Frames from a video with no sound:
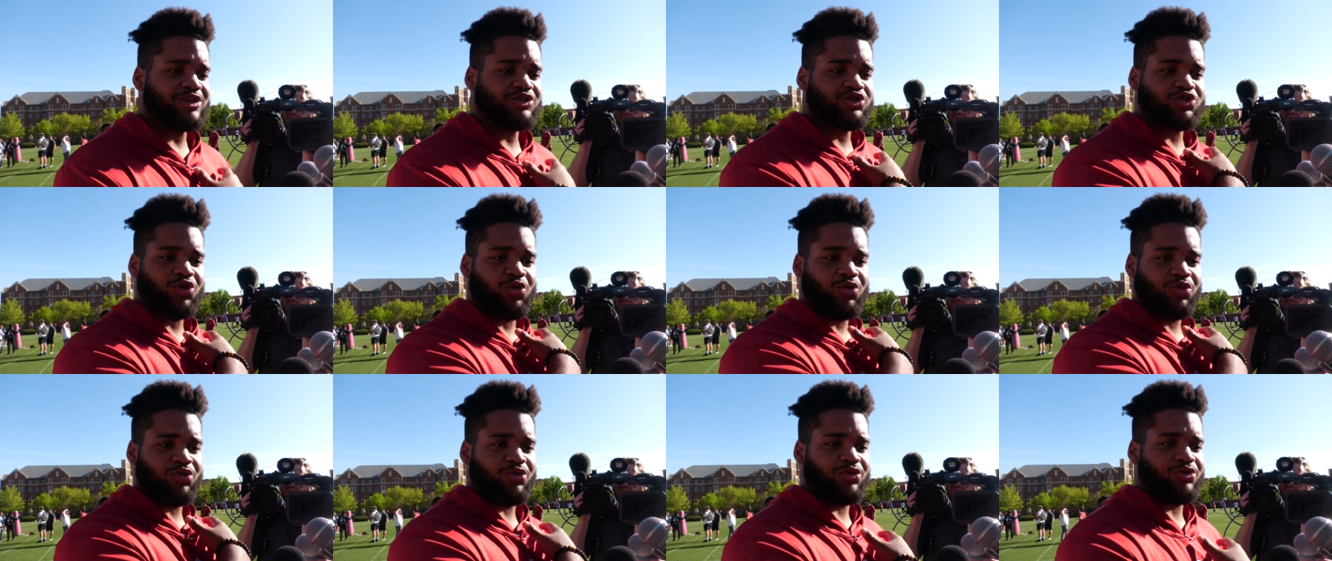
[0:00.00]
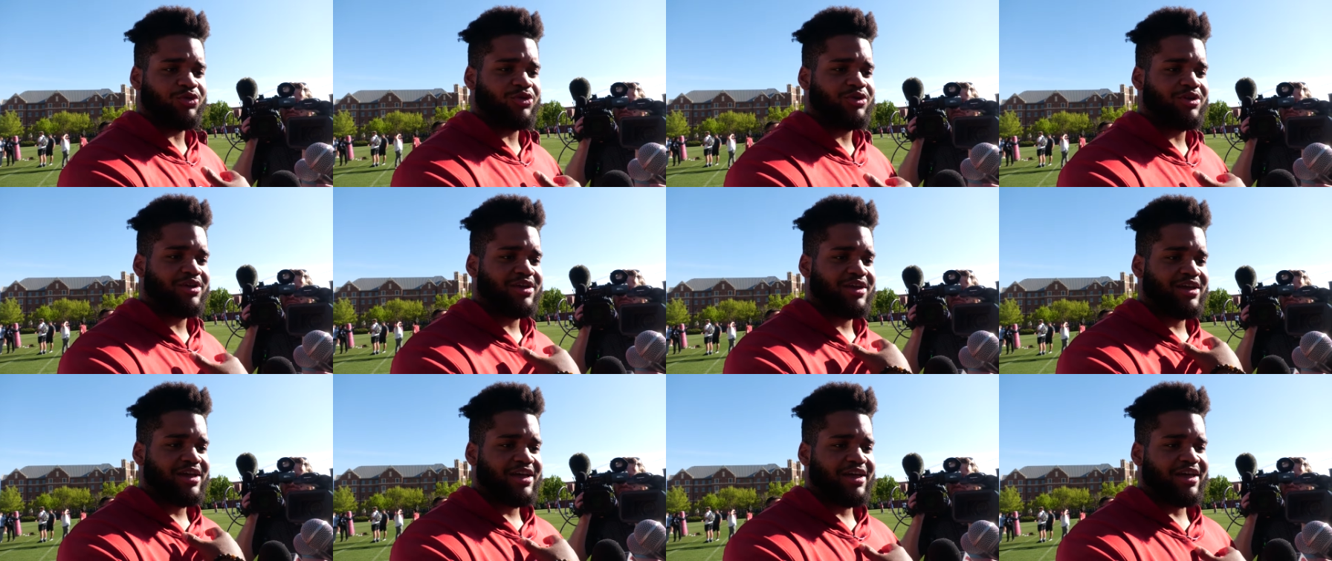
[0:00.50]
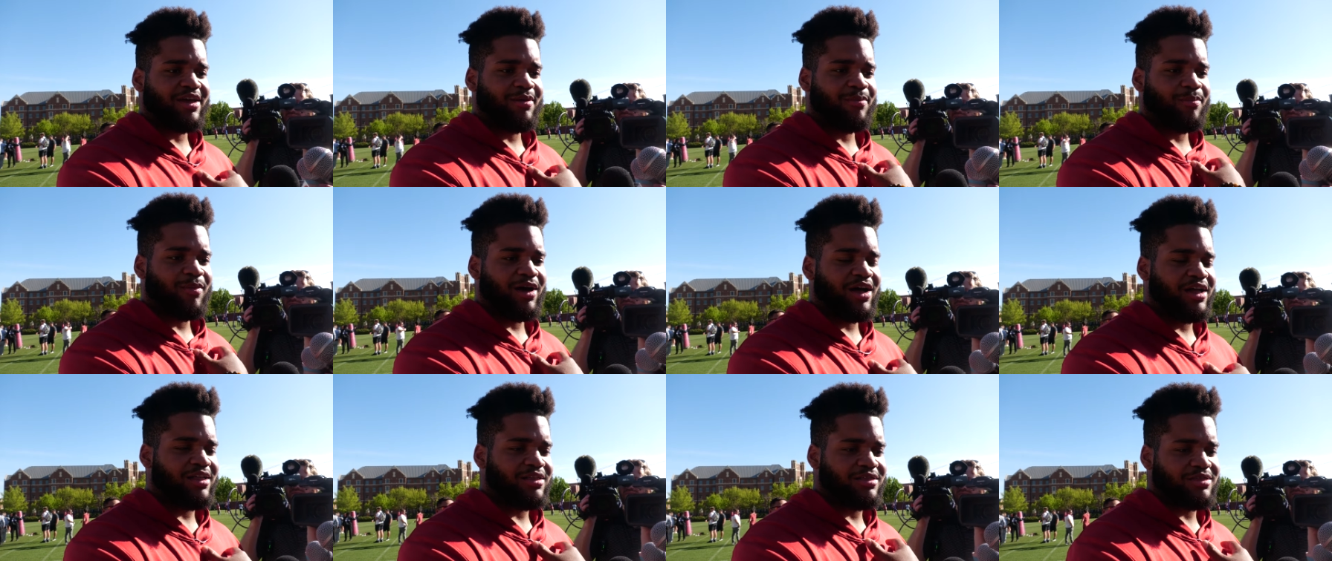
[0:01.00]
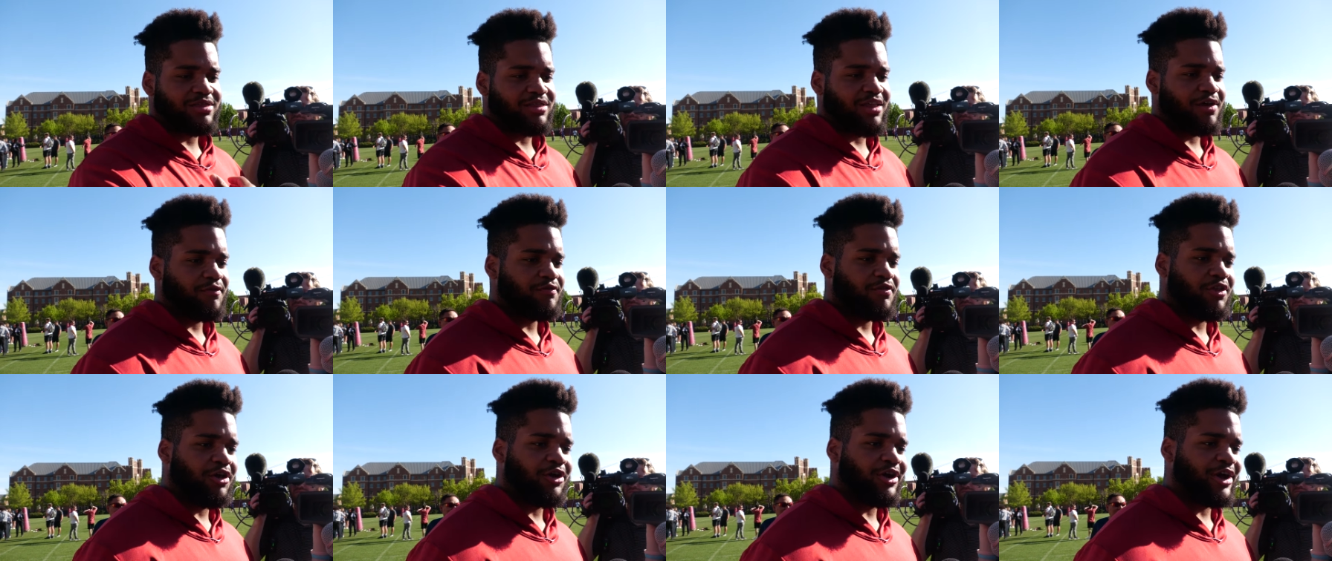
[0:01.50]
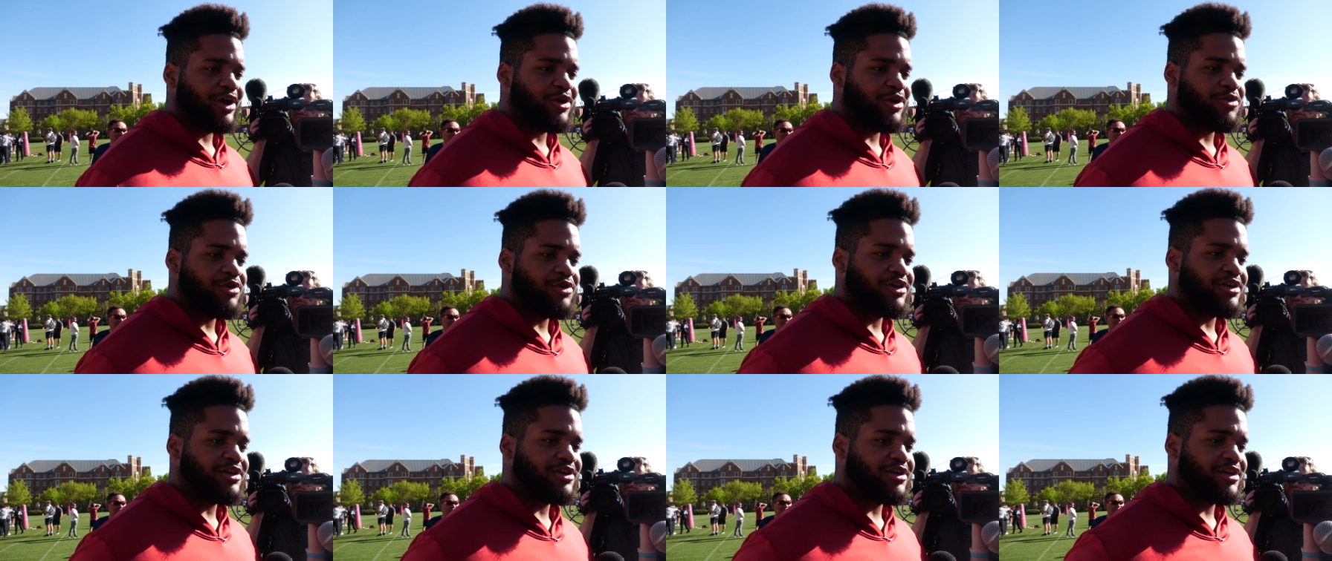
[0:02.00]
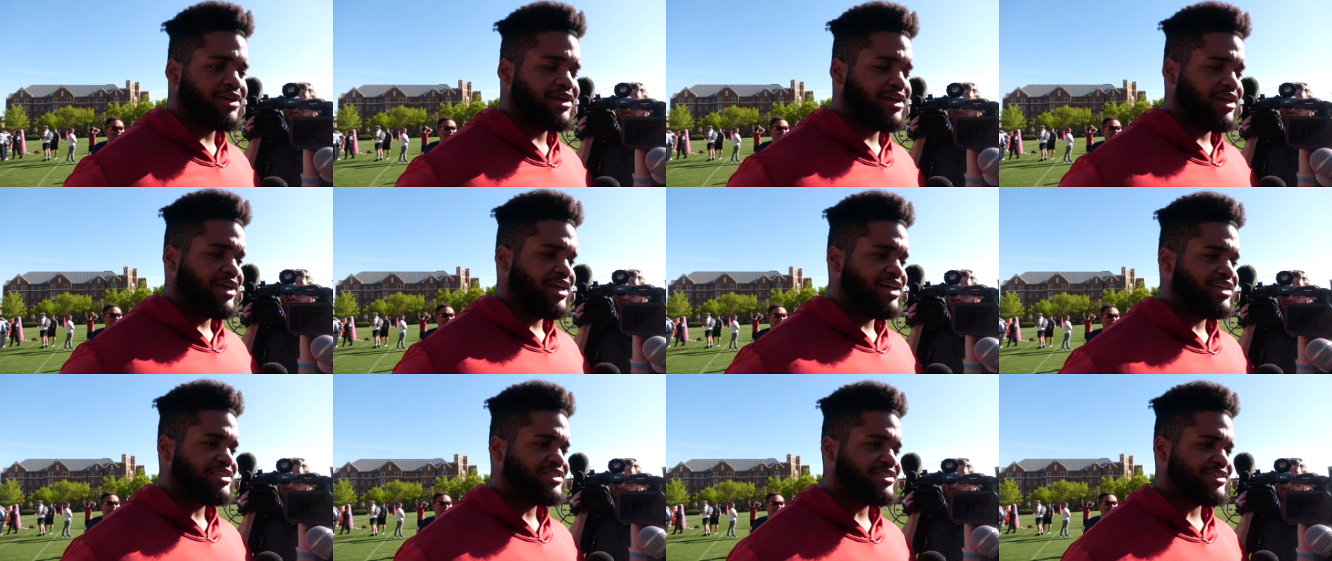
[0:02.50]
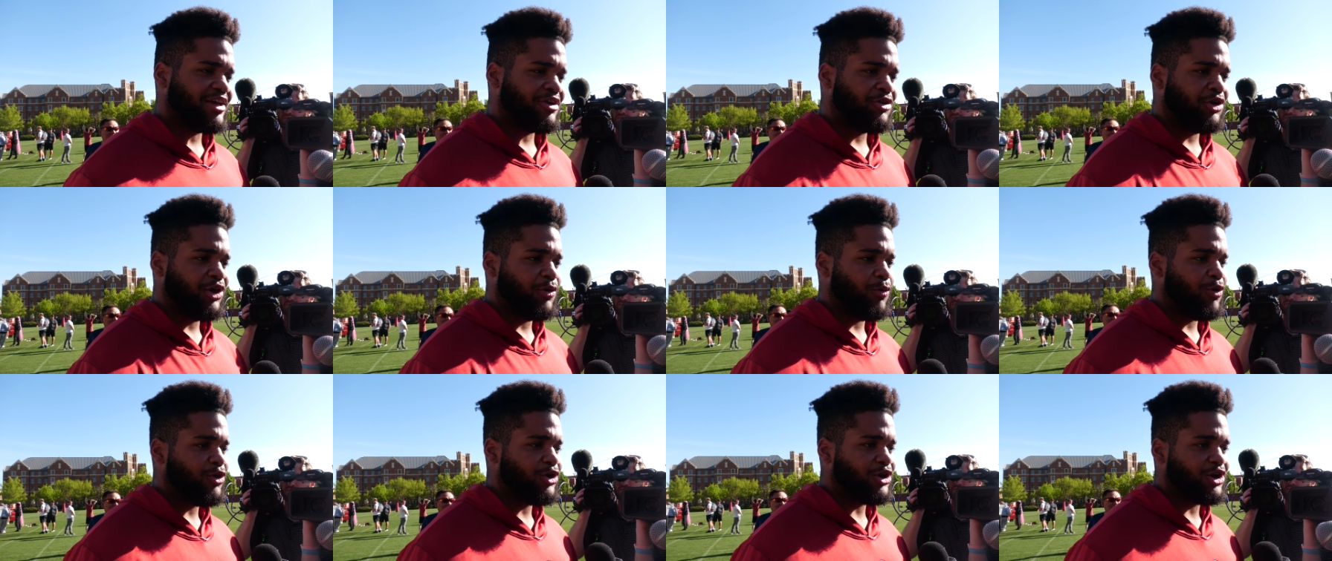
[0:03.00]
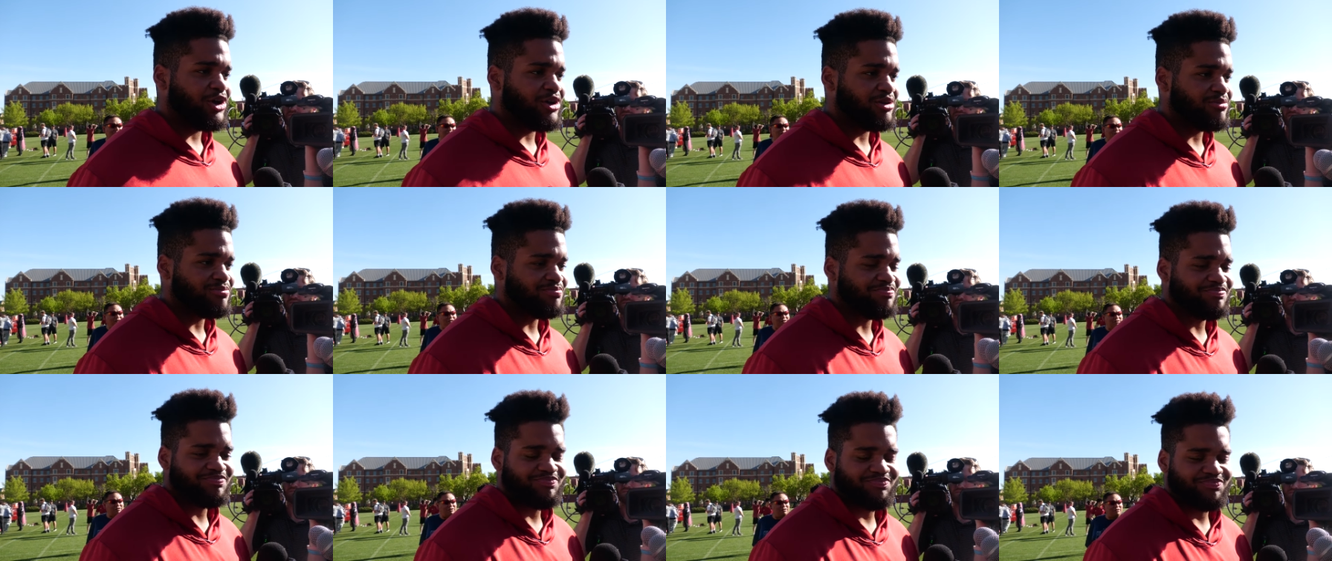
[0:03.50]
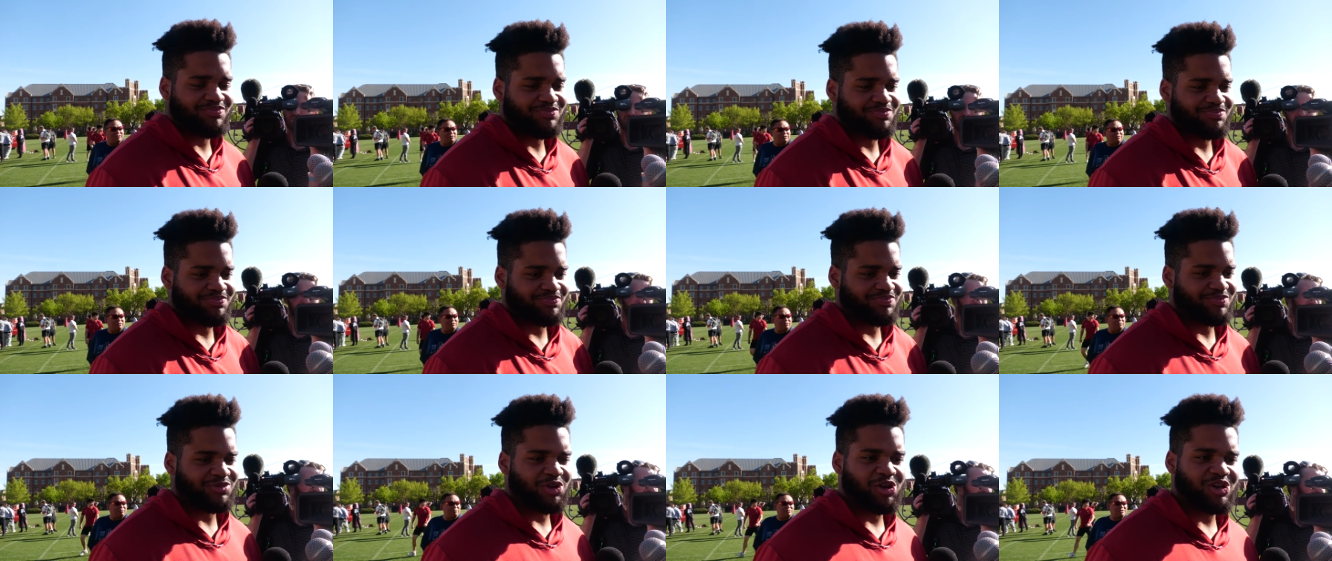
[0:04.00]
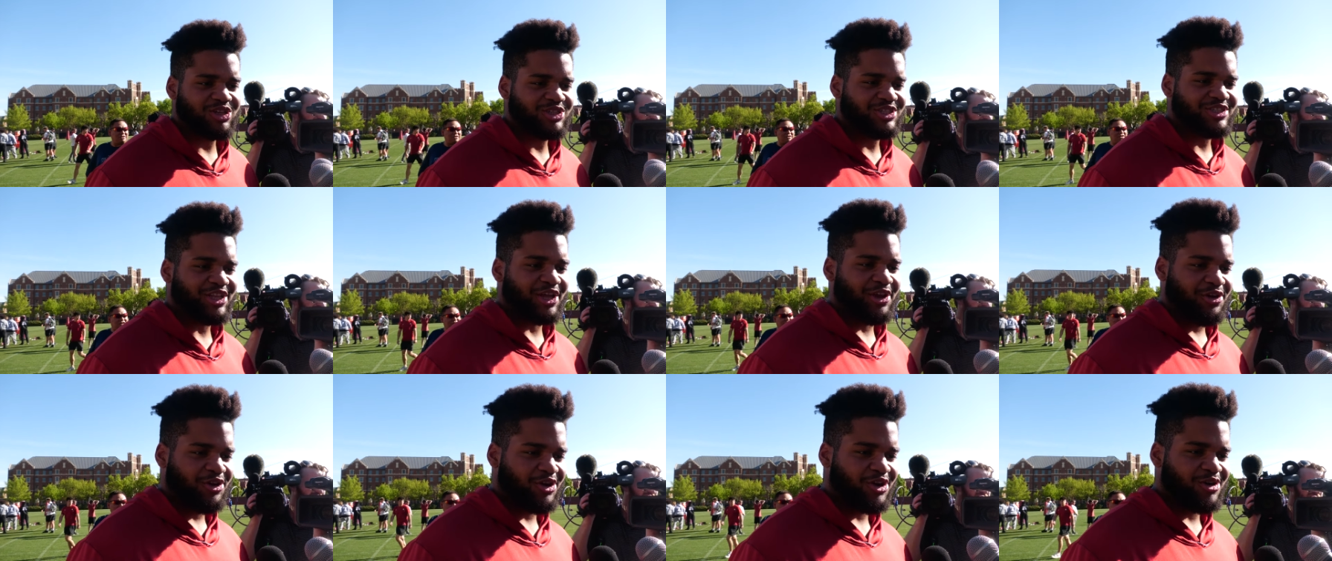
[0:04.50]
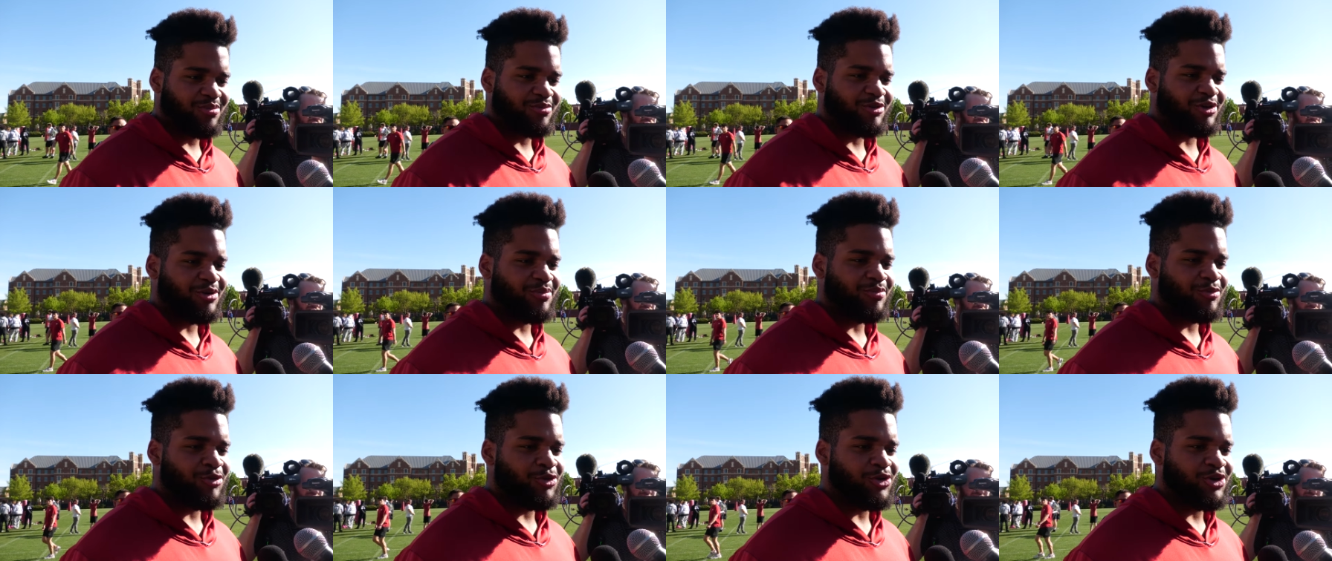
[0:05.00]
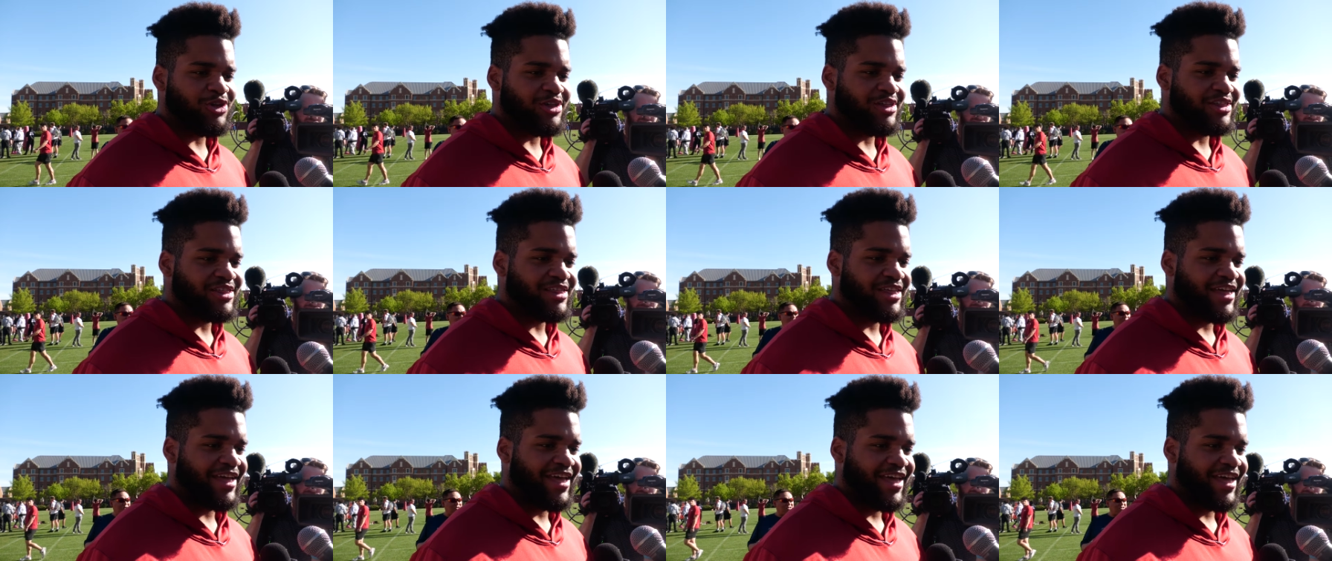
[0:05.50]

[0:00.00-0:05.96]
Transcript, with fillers: my shoulder, in my left lung area. Saturday, woke up, couldn't stand up, couldn't breathe.